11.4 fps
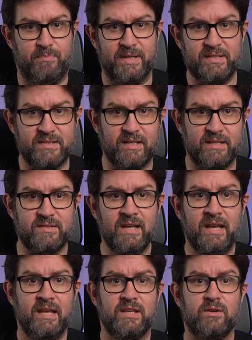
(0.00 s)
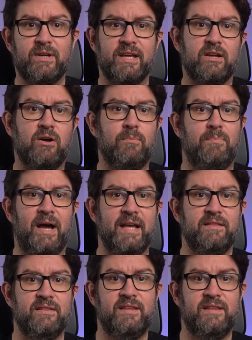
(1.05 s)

business, You can combine